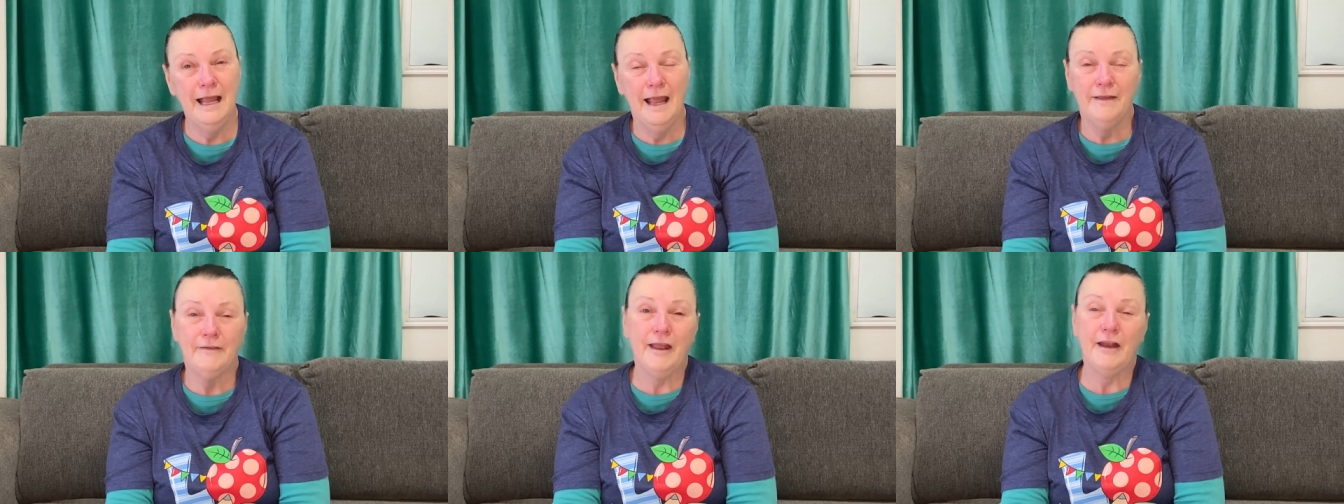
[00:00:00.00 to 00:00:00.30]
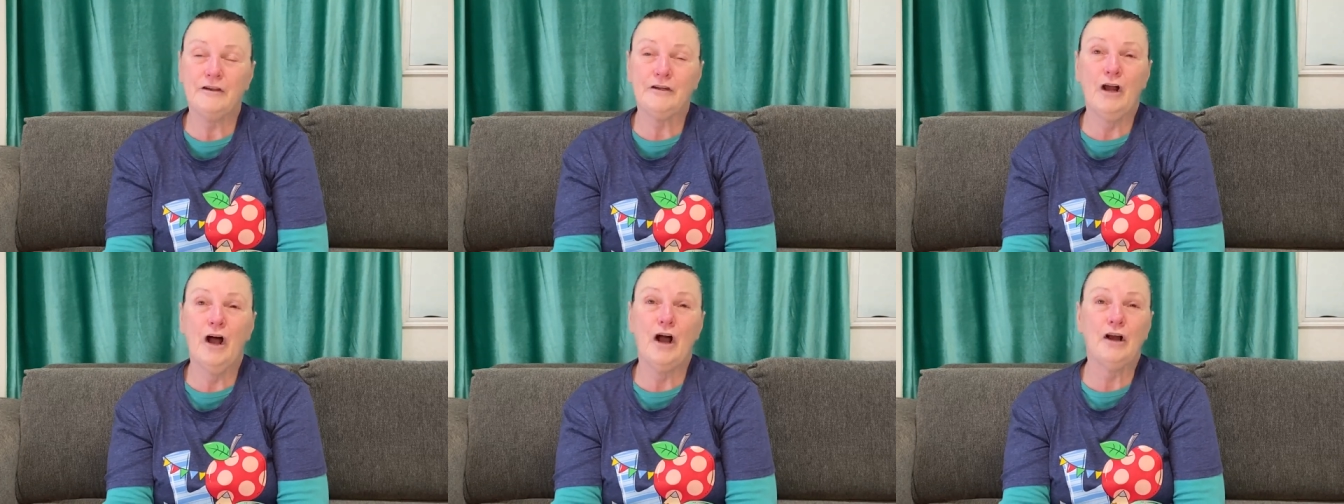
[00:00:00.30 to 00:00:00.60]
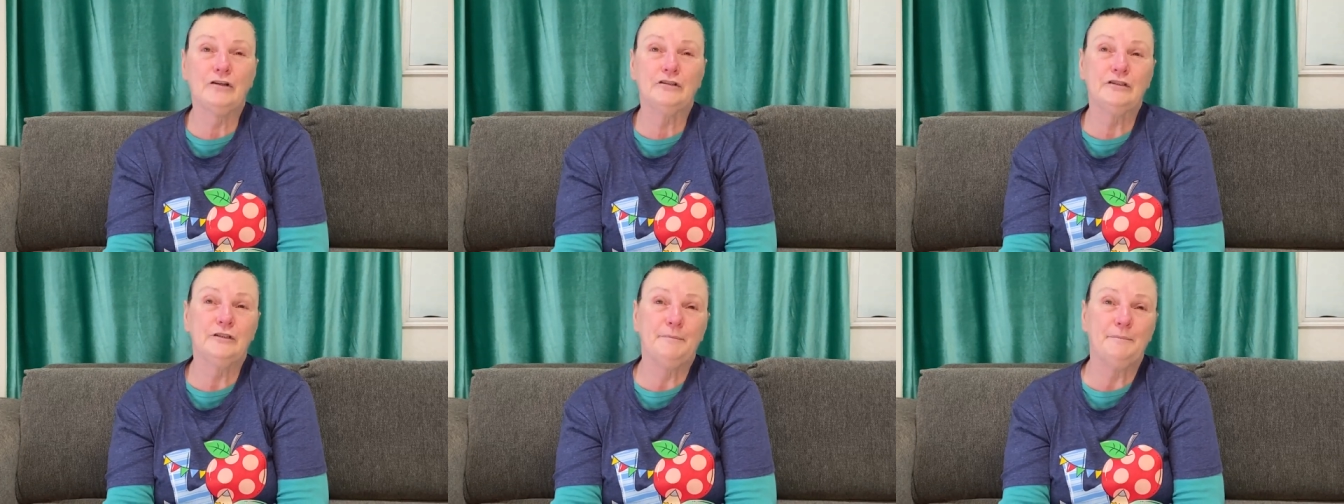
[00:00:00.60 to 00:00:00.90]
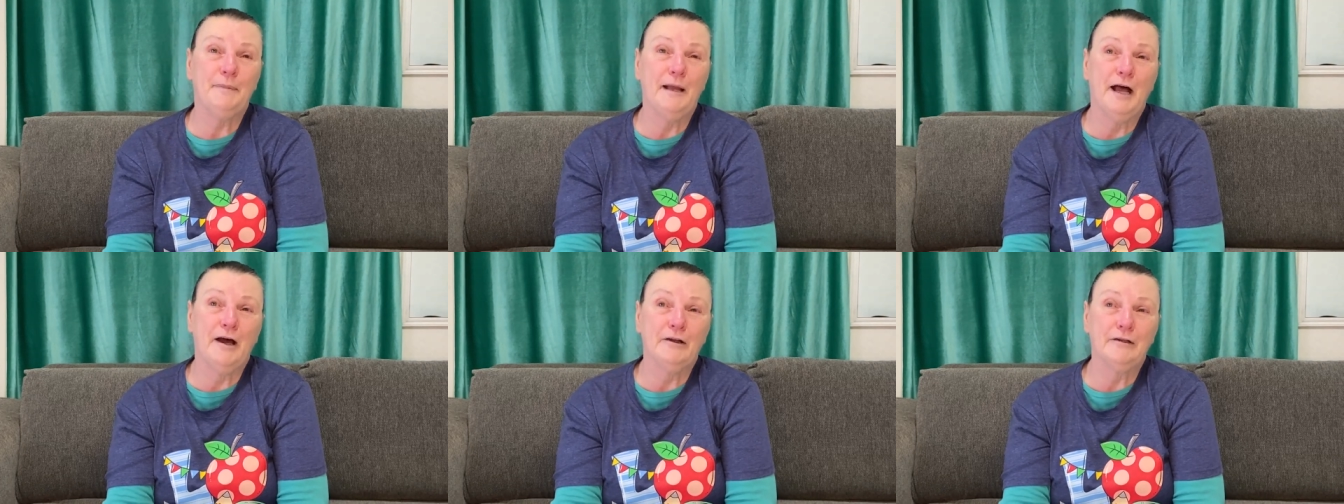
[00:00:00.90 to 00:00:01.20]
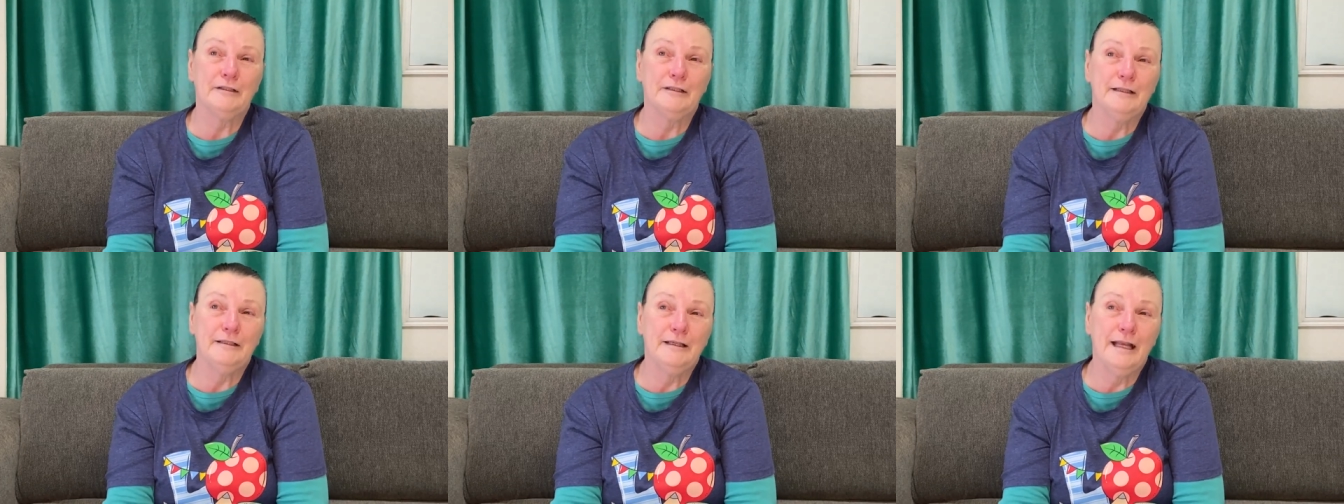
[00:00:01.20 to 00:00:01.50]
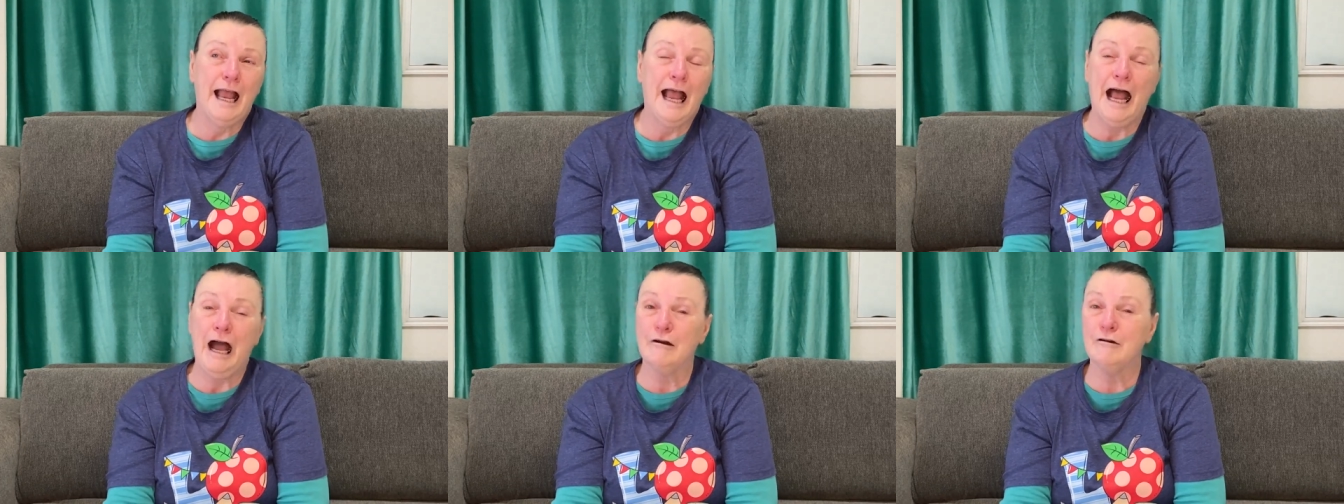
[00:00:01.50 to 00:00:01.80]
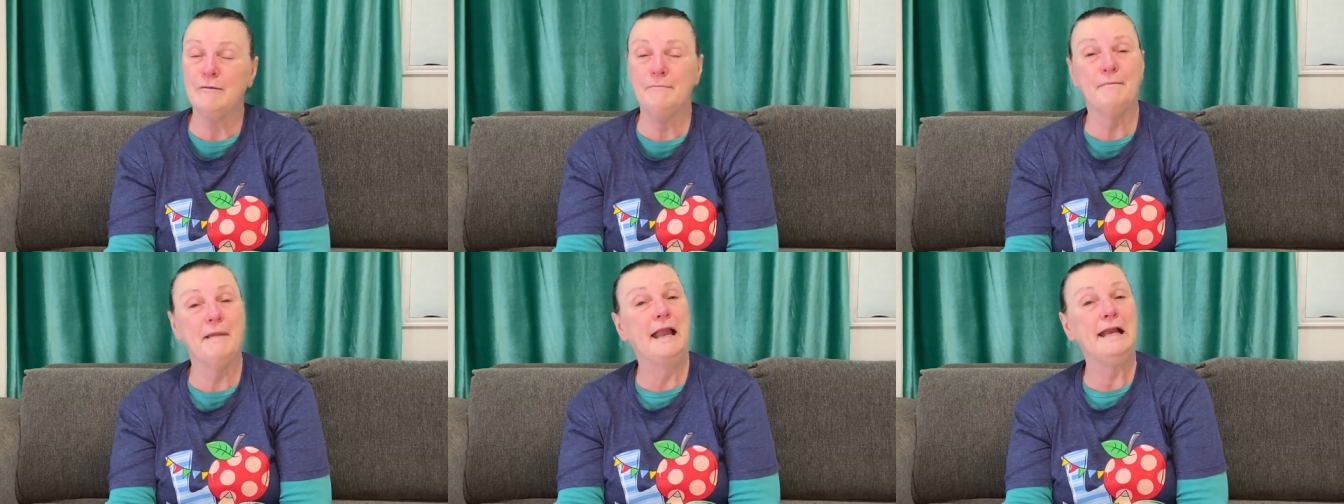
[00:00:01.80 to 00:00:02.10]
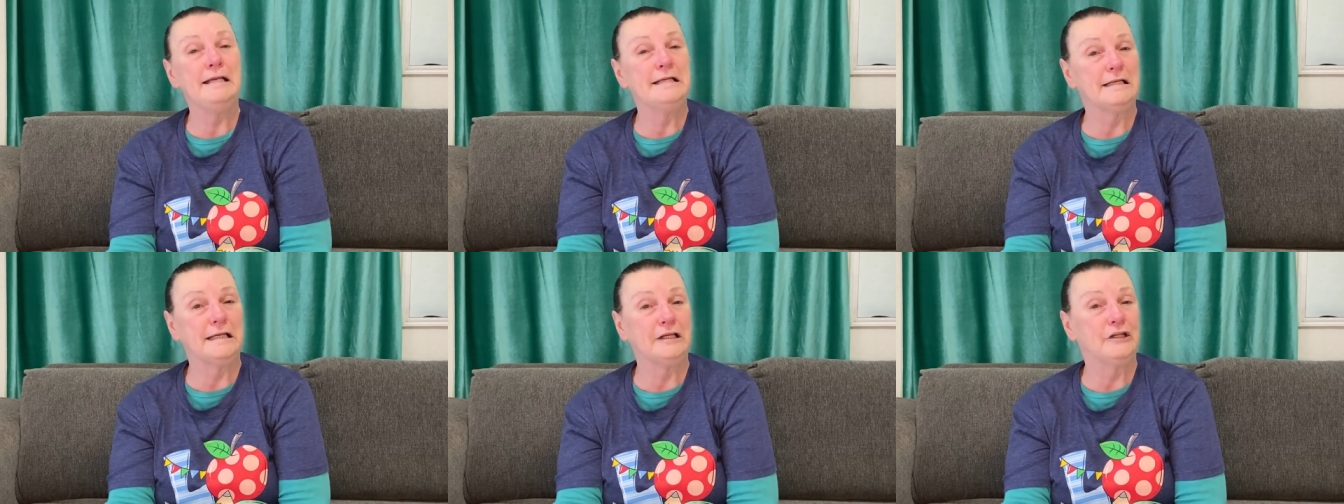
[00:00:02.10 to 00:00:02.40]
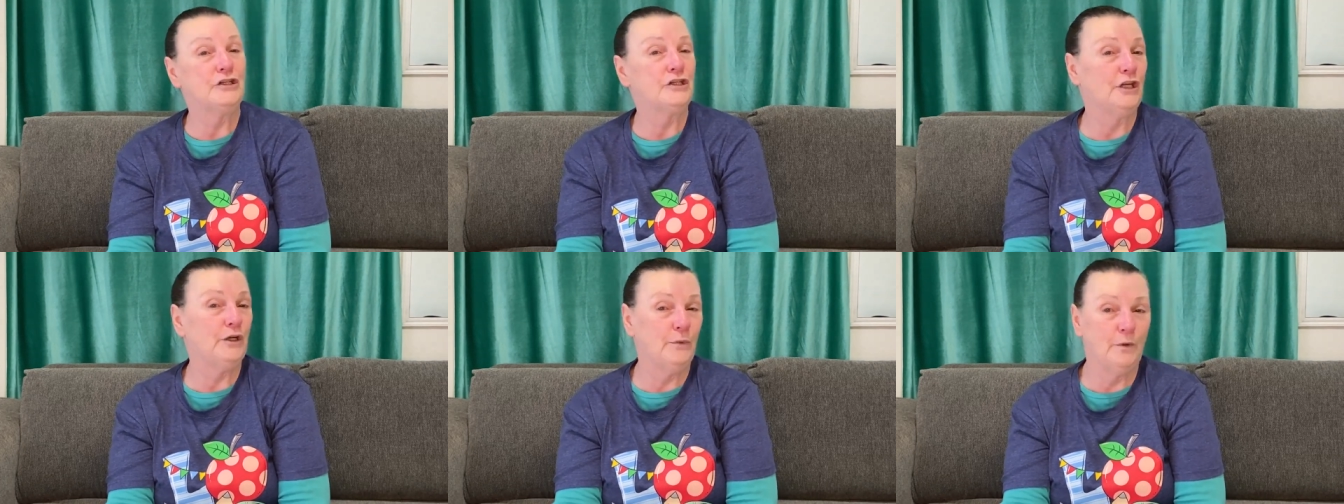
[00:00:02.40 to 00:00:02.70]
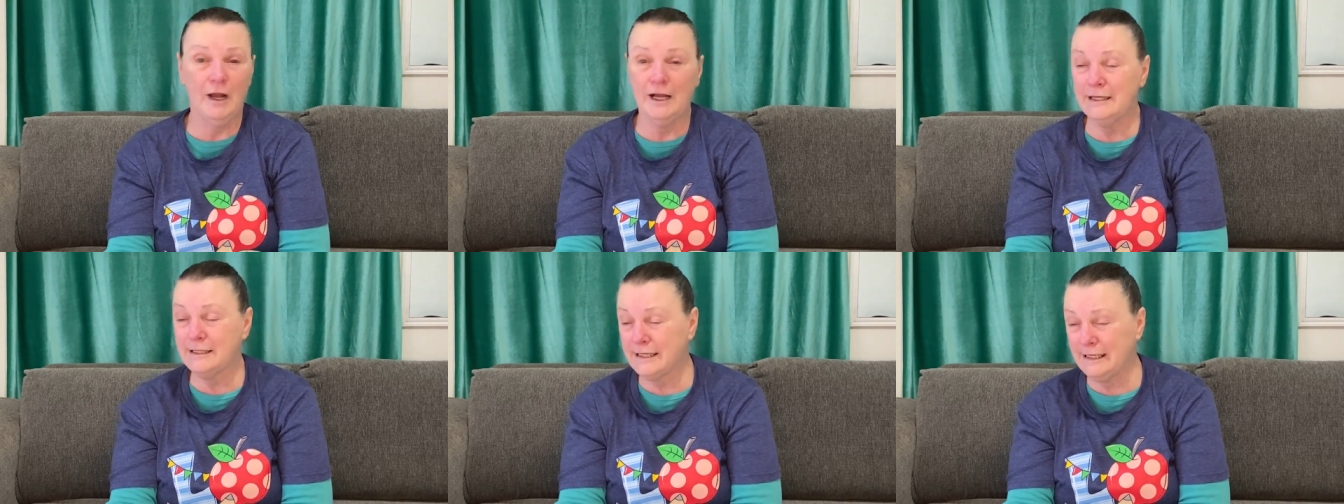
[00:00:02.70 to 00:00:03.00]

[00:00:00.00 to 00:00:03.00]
They talked about how amazing she was.